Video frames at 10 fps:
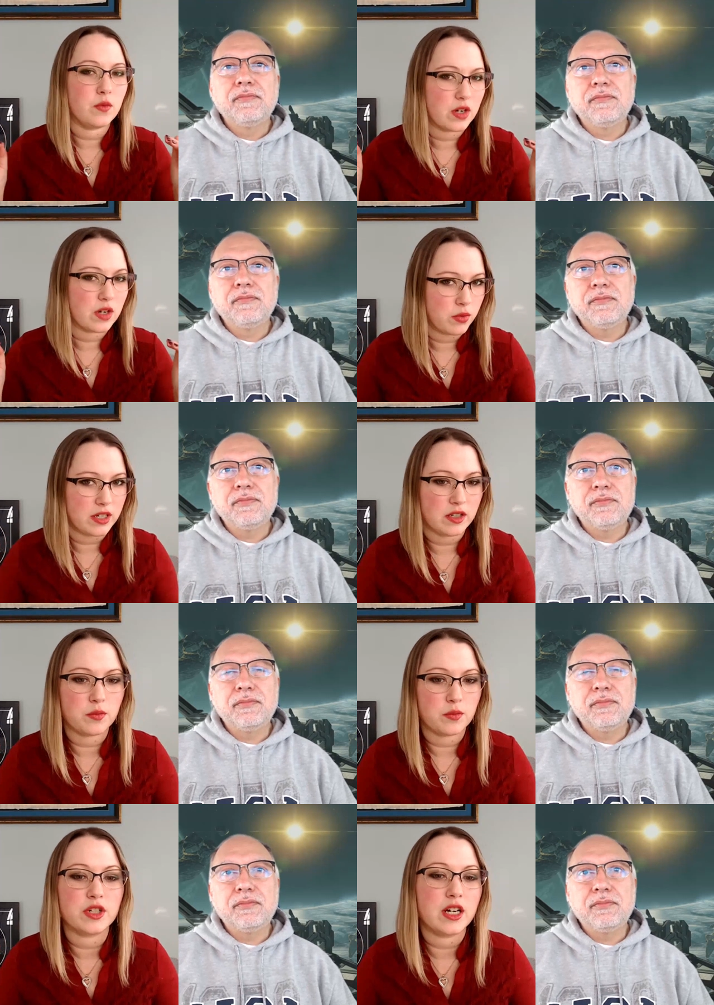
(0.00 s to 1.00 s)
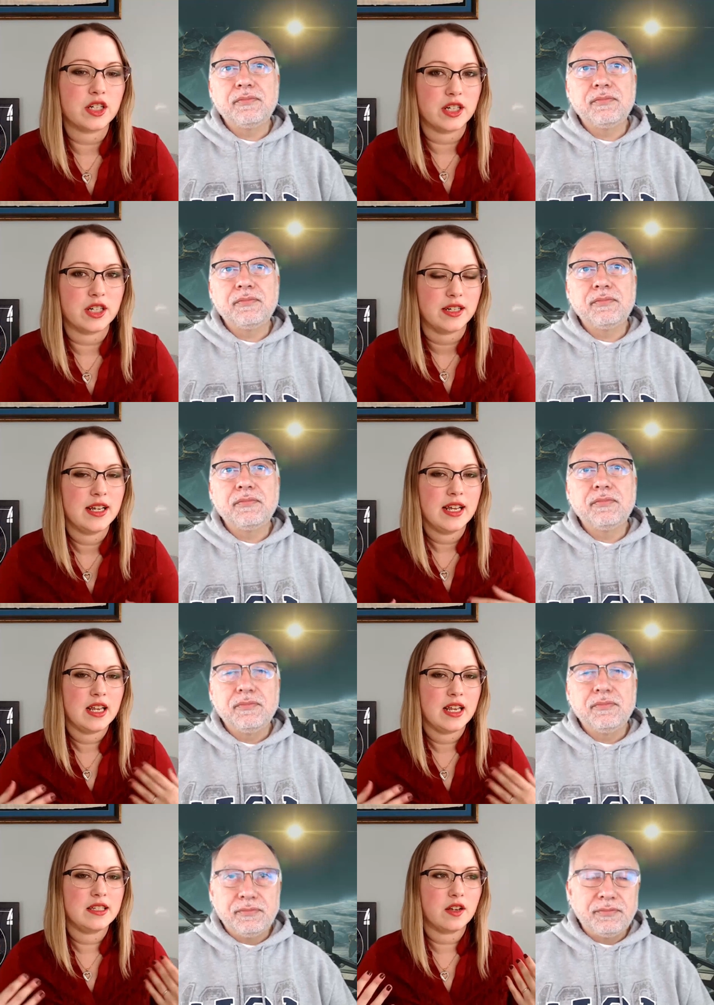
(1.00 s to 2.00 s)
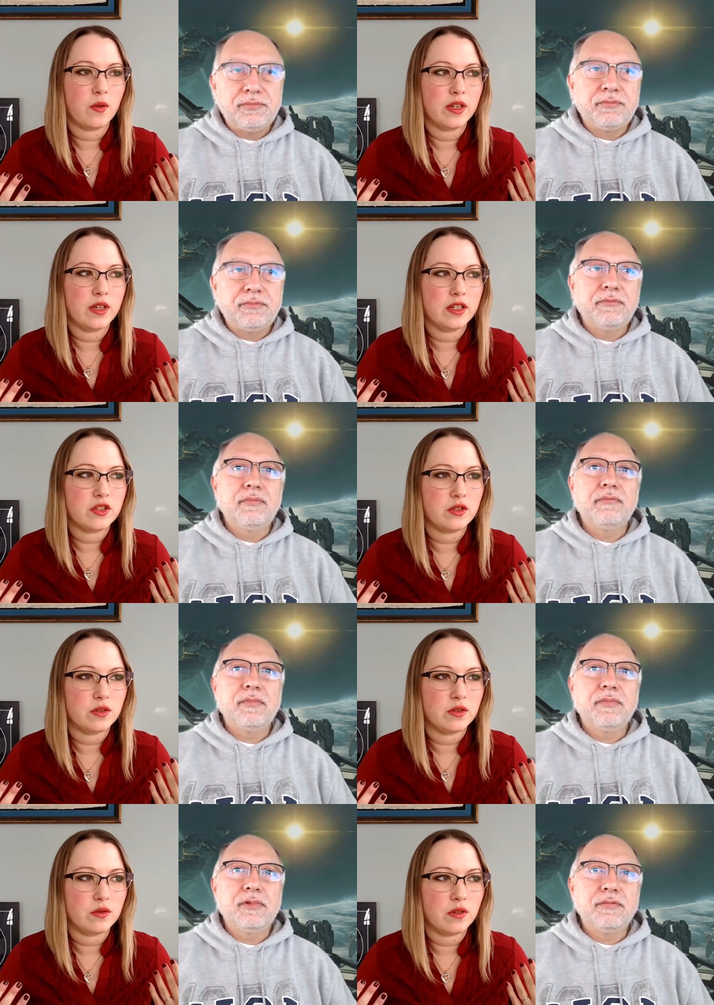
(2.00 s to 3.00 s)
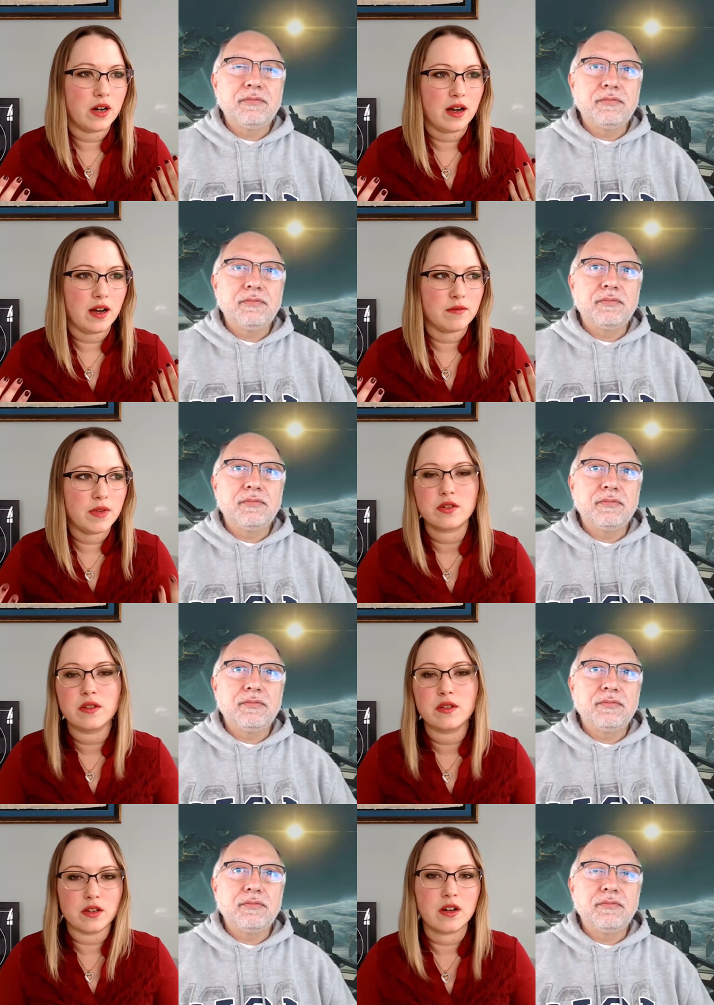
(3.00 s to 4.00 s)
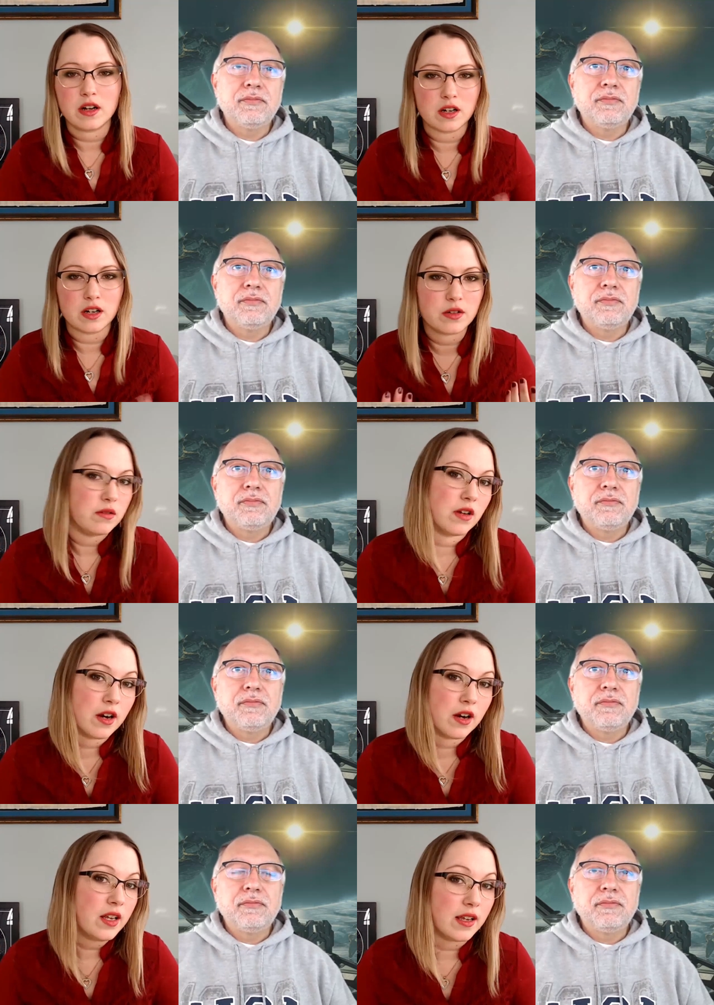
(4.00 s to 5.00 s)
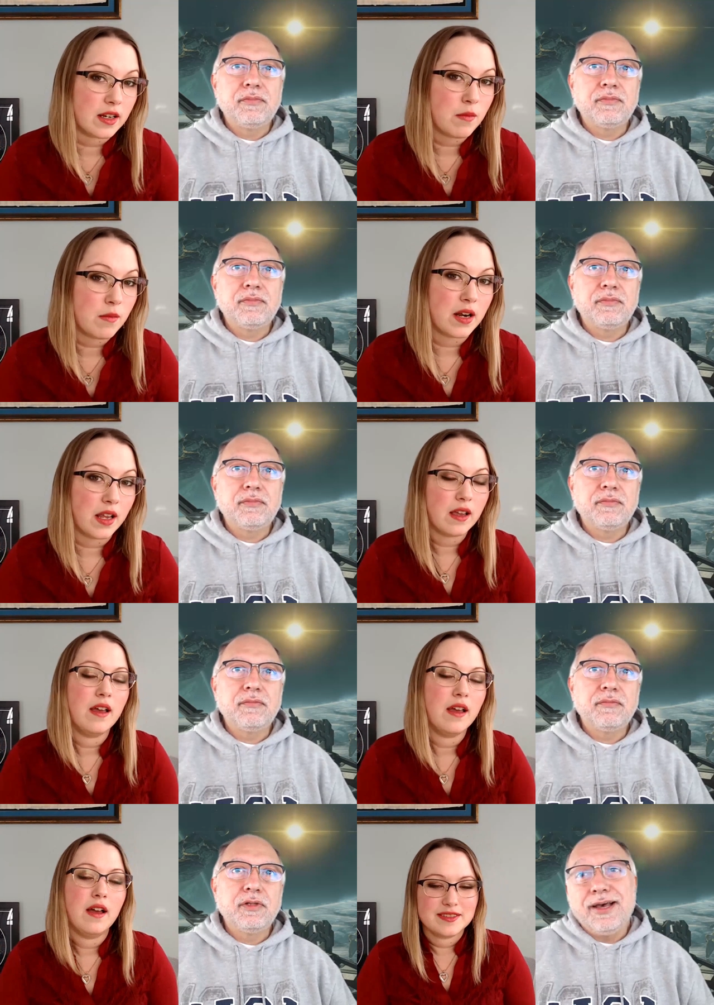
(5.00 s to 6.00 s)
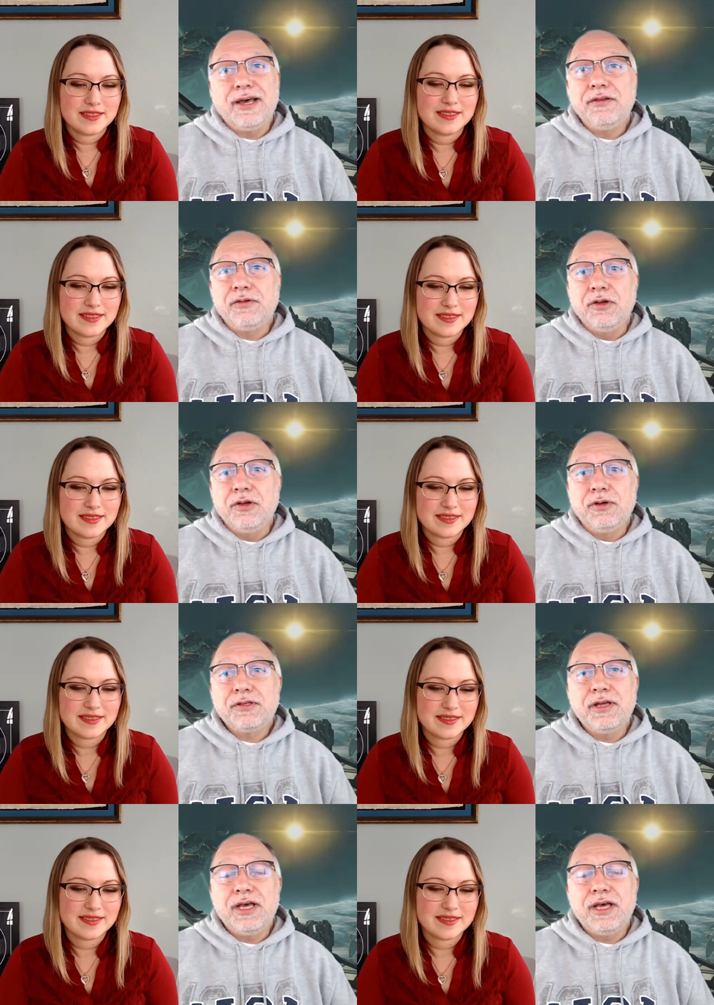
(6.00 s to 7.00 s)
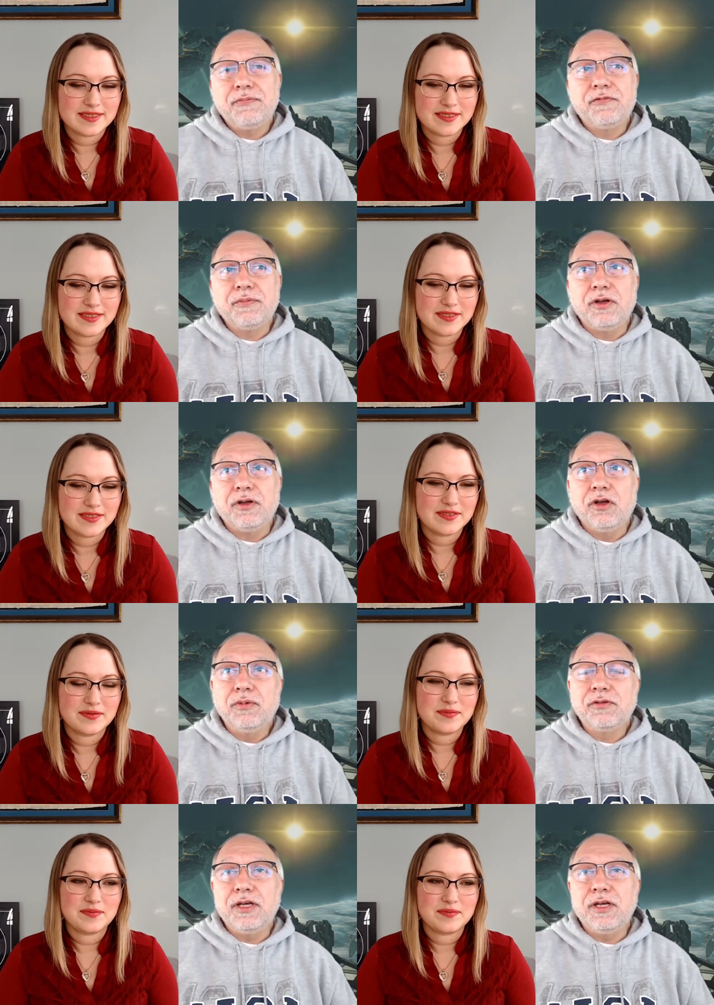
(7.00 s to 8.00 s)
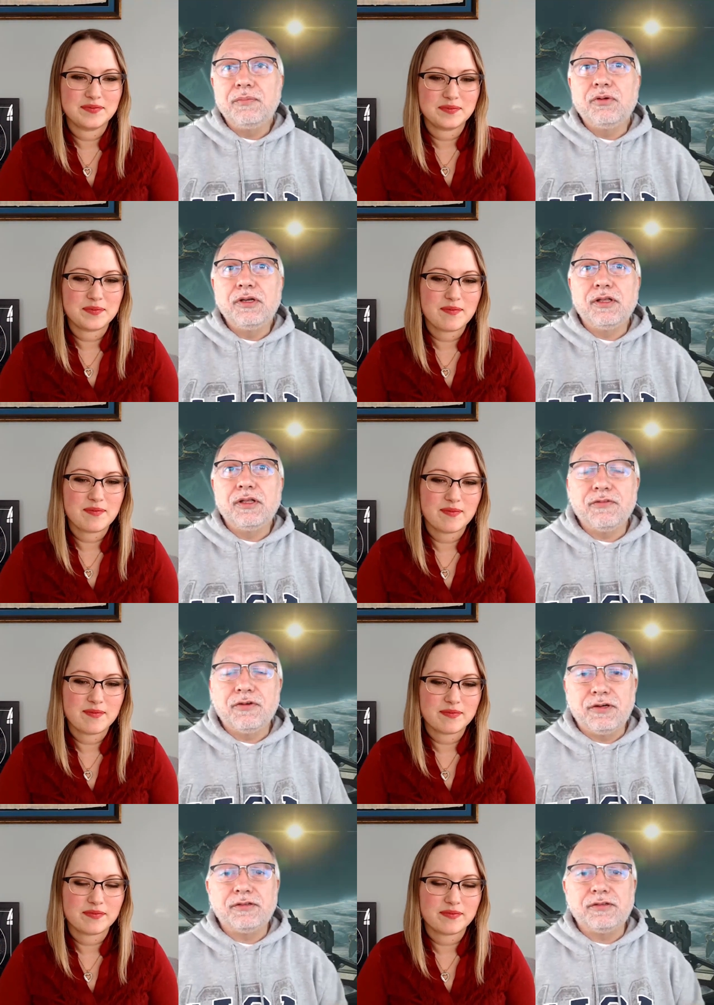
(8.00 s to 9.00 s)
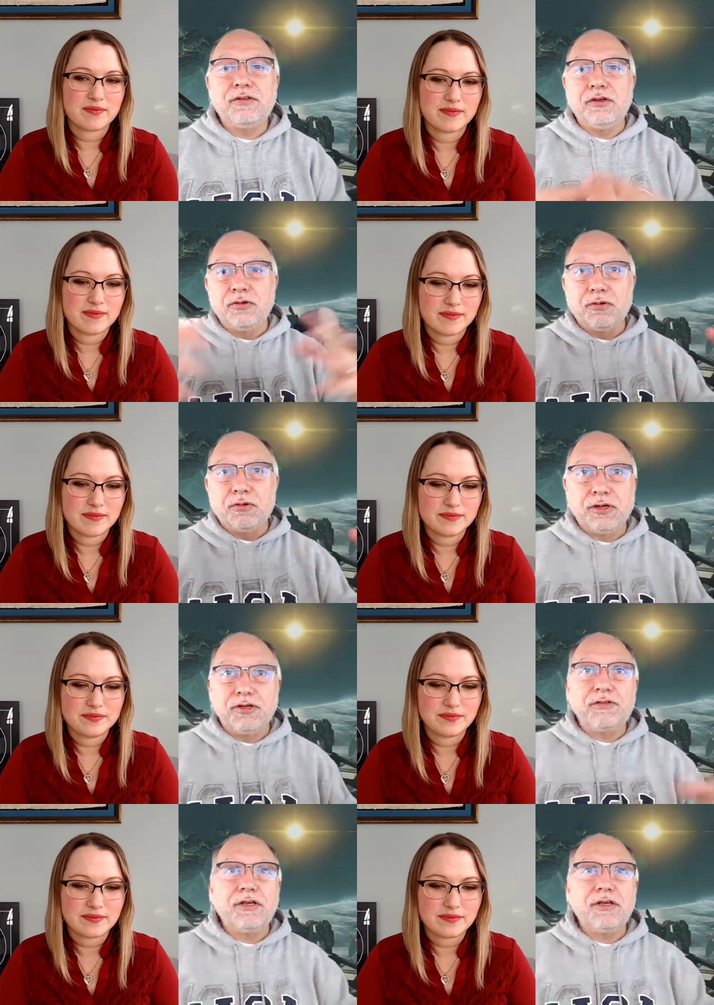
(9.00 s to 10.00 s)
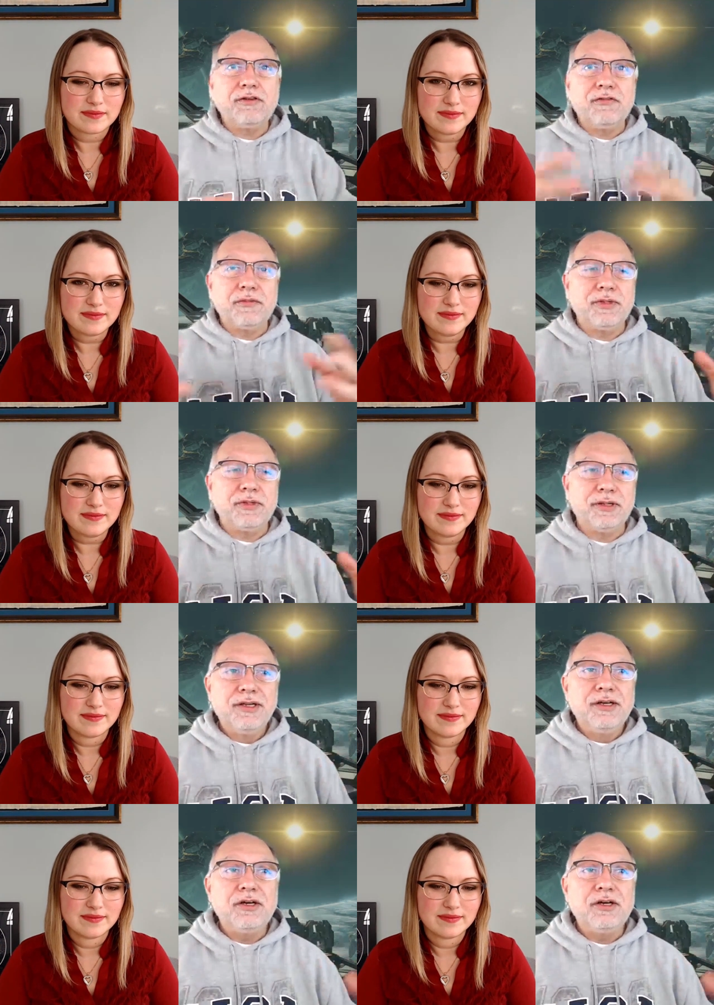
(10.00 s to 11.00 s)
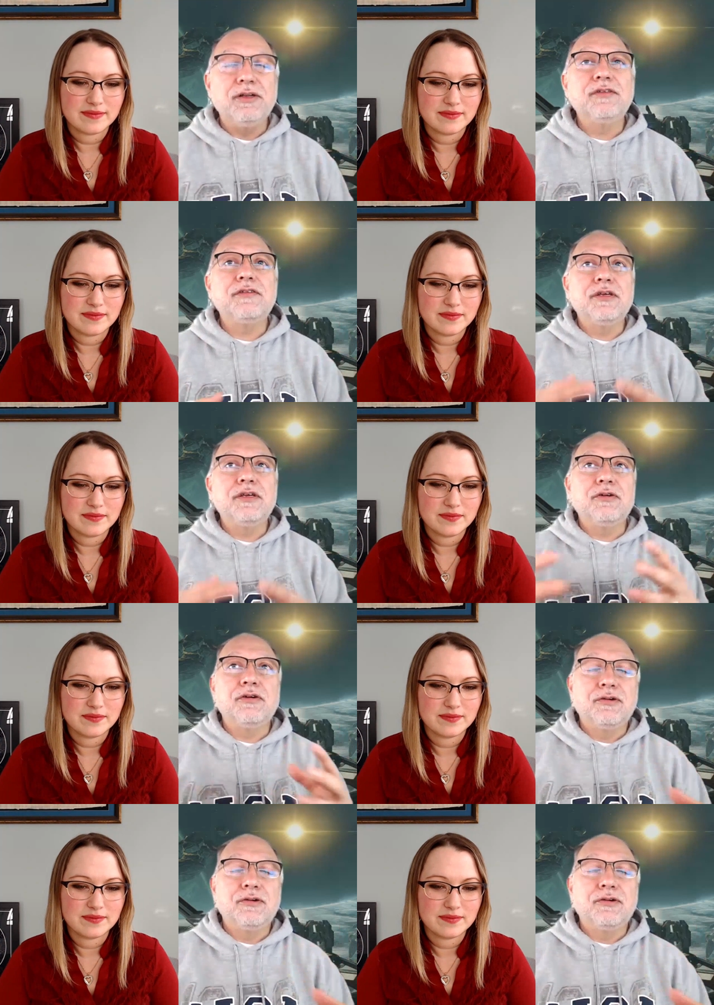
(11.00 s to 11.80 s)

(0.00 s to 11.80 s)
Speaker 1: And if you want to put it into production, is it going to make sure that you're not hurting anybody.
Speaker 2: So how do you, what's going to happen from a global standpoint as far as your organization, from a holistic